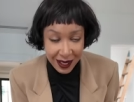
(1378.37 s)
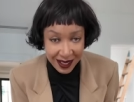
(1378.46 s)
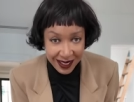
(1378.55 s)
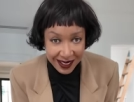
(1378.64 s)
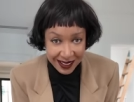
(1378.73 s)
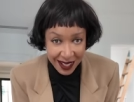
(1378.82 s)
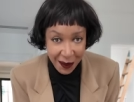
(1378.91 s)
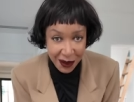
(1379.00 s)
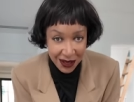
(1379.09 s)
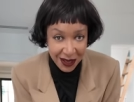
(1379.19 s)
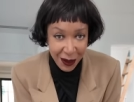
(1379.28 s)
please. I
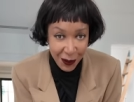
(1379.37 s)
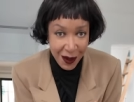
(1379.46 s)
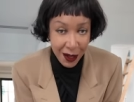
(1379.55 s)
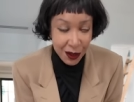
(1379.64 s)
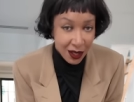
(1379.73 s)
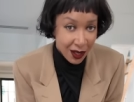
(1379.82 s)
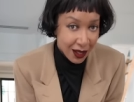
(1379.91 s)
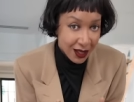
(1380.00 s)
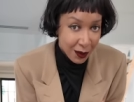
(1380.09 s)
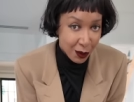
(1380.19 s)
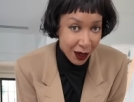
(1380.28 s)
want to know who my O G
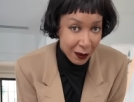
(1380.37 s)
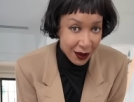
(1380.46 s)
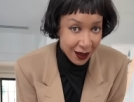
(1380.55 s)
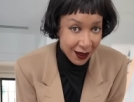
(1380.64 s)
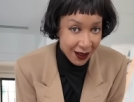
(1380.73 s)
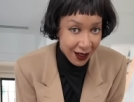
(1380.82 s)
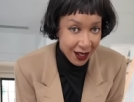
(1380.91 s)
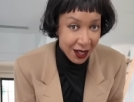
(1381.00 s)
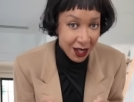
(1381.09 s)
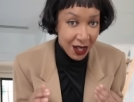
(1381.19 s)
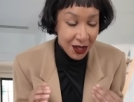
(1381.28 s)
subscribers are.
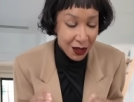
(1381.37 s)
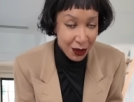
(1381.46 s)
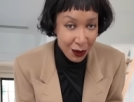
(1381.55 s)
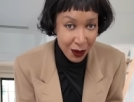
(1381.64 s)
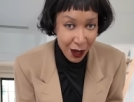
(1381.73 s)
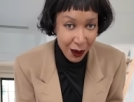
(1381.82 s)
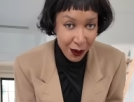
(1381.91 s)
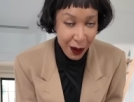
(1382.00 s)
Do you know